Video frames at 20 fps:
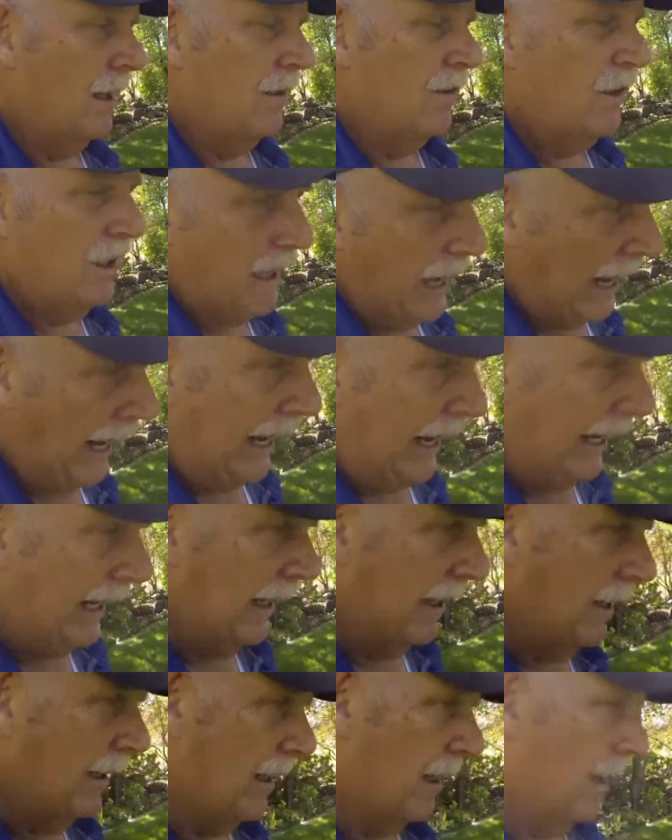today
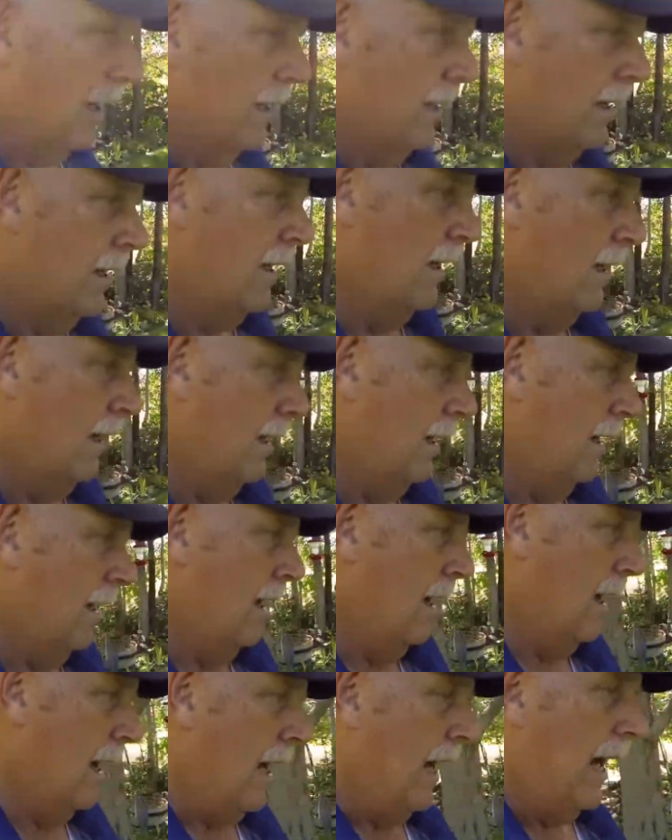
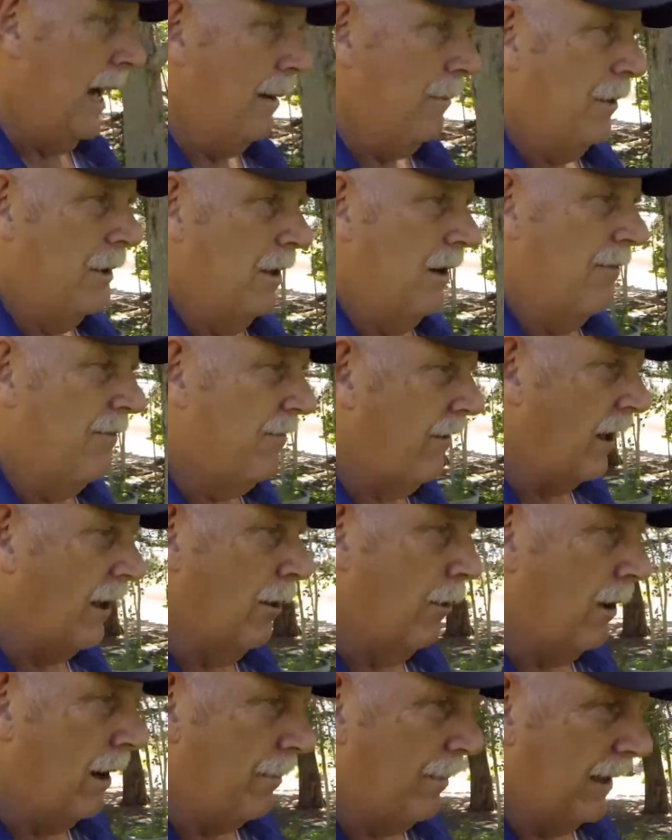I'm going to
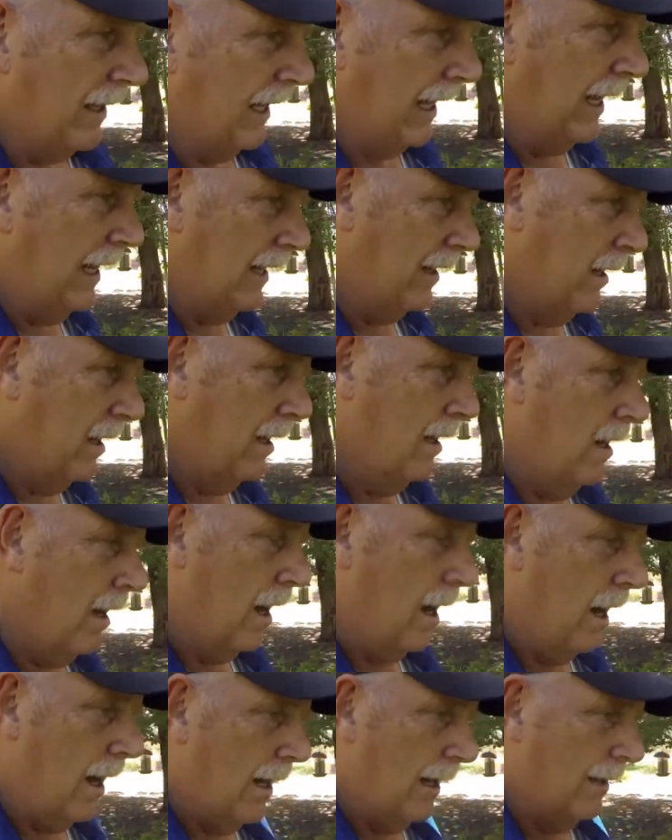follow up again
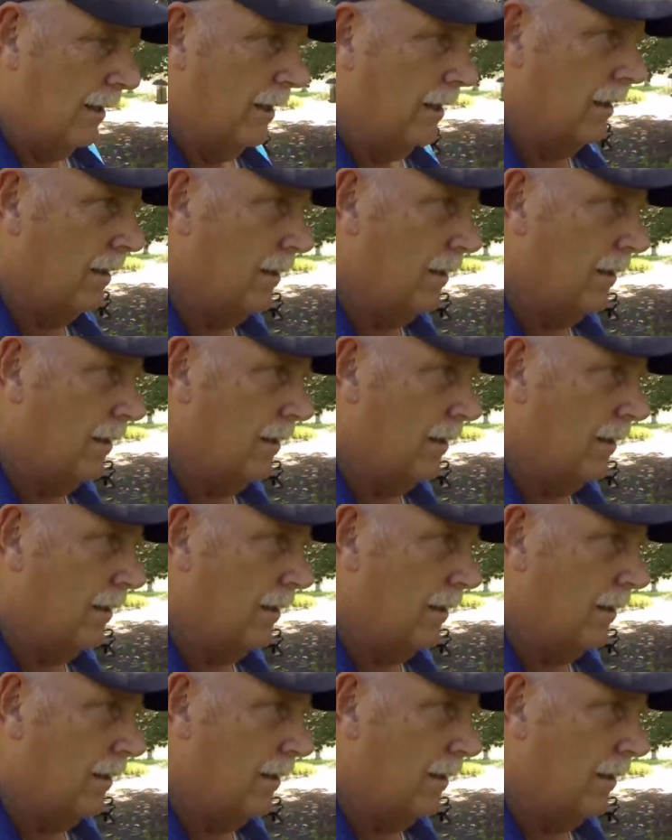on